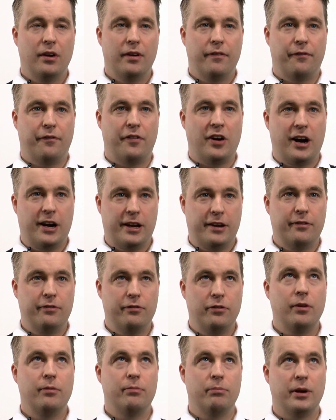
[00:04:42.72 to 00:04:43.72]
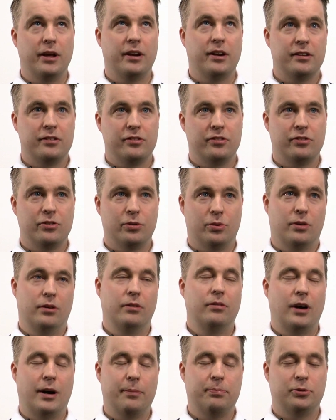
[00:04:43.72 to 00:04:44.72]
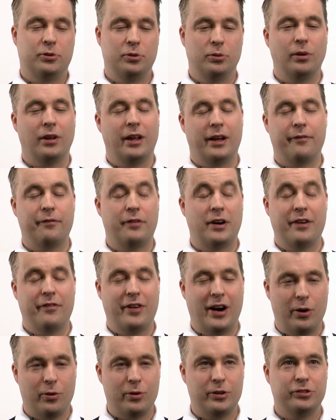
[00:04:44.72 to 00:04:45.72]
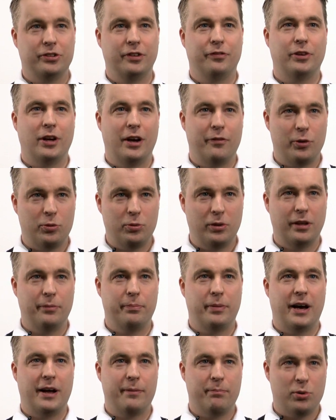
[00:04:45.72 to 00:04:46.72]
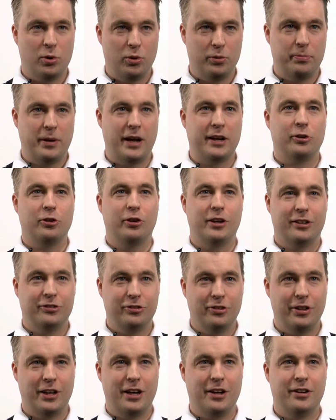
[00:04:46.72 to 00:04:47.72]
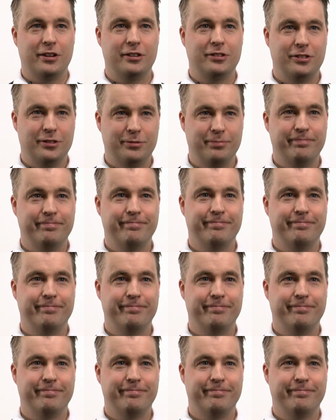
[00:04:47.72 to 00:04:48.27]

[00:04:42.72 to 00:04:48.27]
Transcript: 5 minutes or up to like 5 hours if you have a really bad broadband connection, that is.